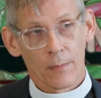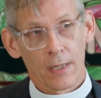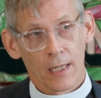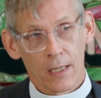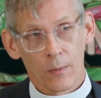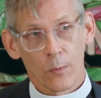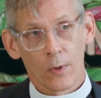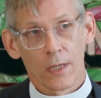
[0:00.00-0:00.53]

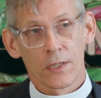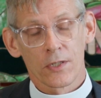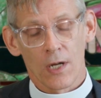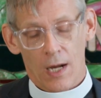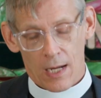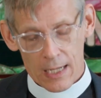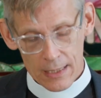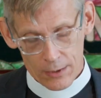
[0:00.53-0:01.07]
in which
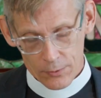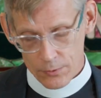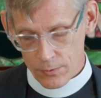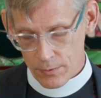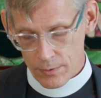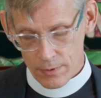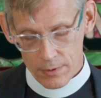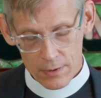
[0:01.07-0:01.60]
I
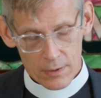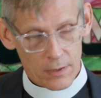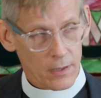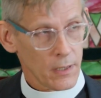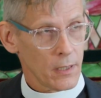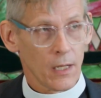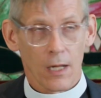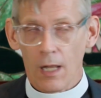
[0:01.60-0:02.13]
learned
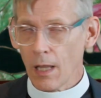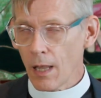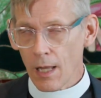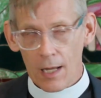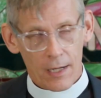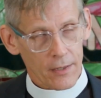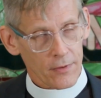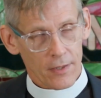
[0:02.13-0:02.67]
a
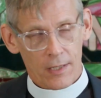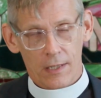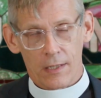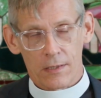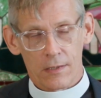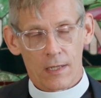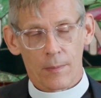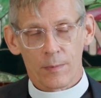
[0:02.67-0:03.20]
lot of
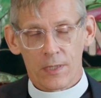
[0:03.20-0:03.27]
things.